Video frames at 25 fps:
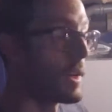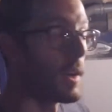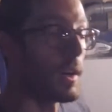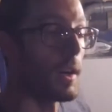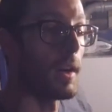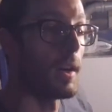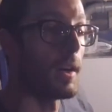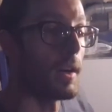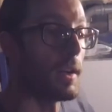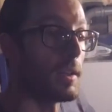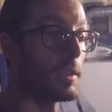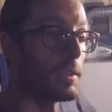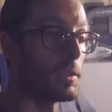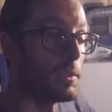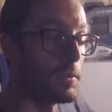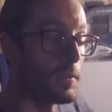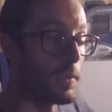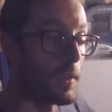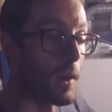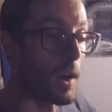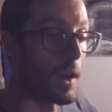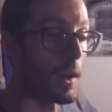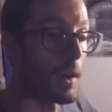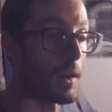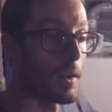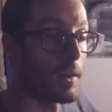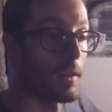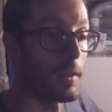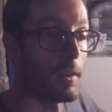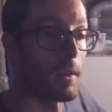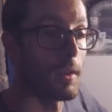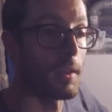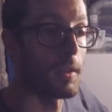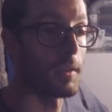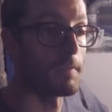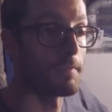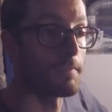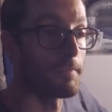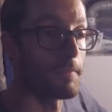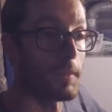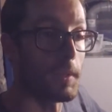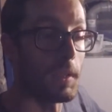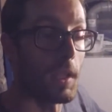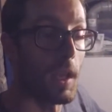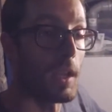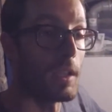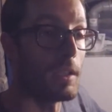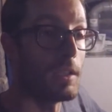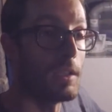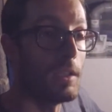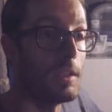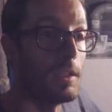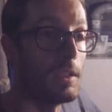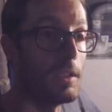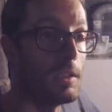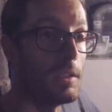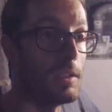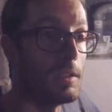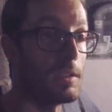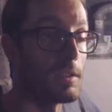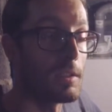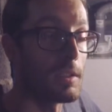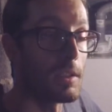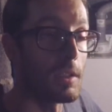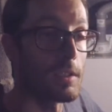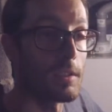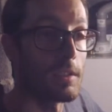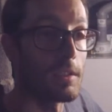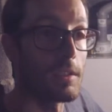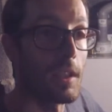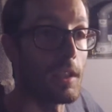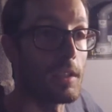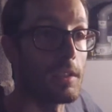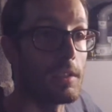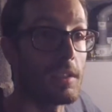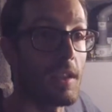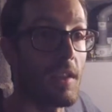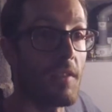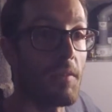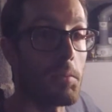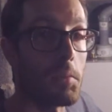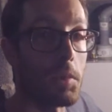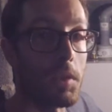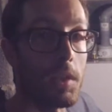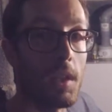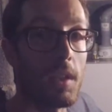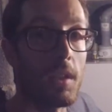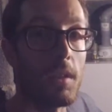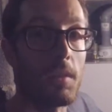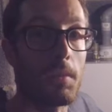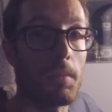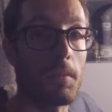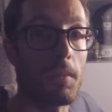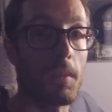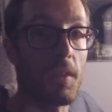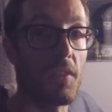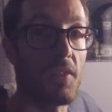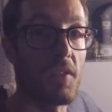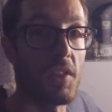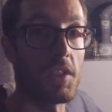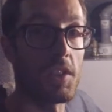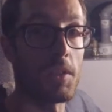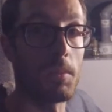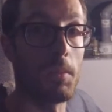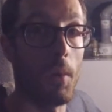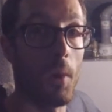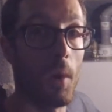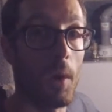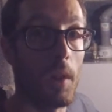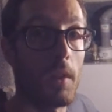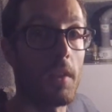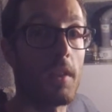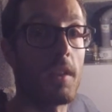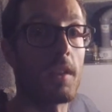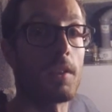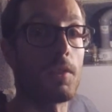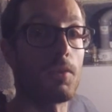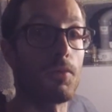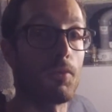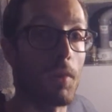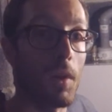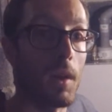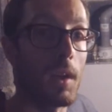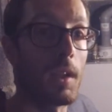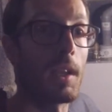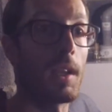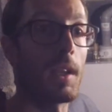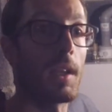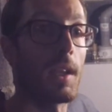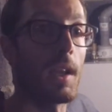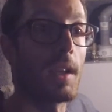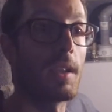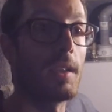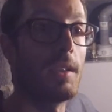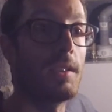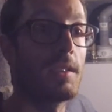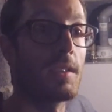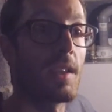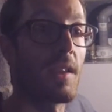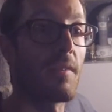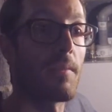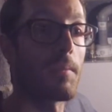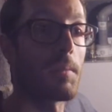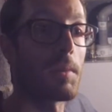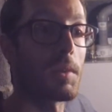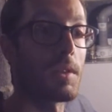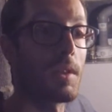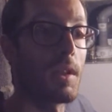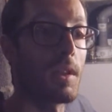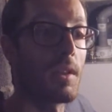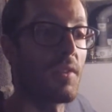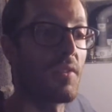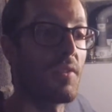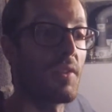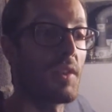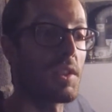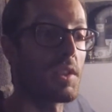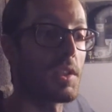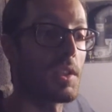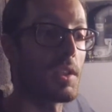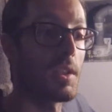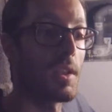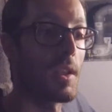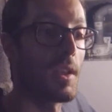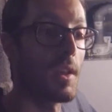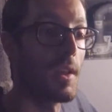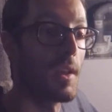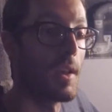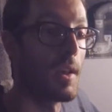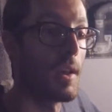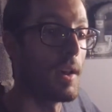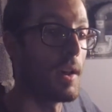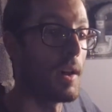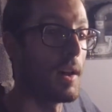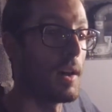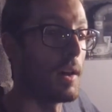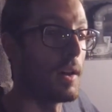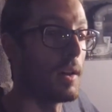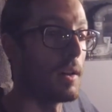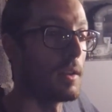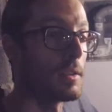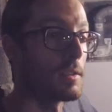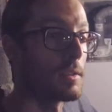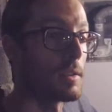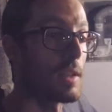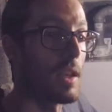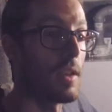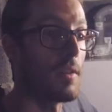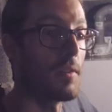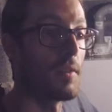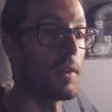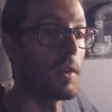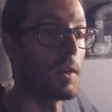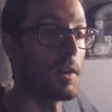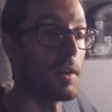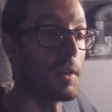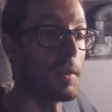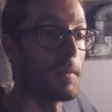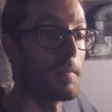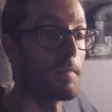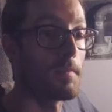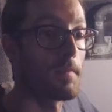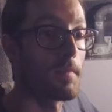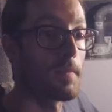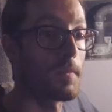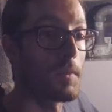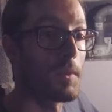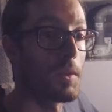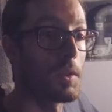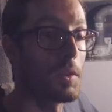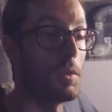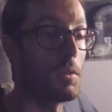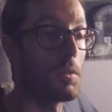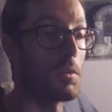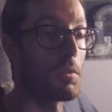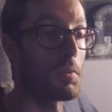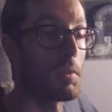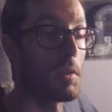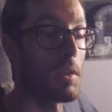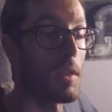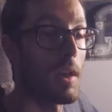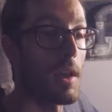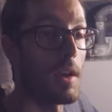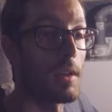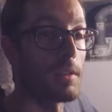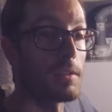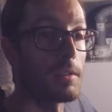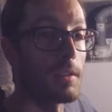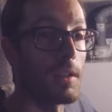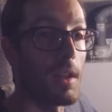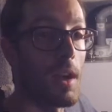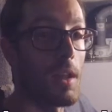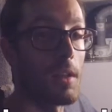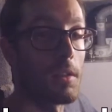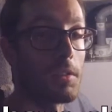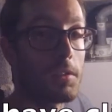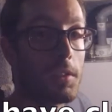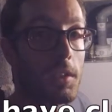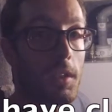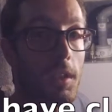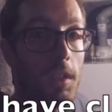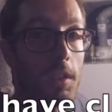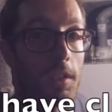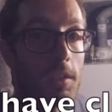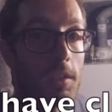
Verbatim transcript: Uh, you've got a 96, 97% efficient boiler that's running at 97% efficient. Uh, save uh, two, three thousand dollars a year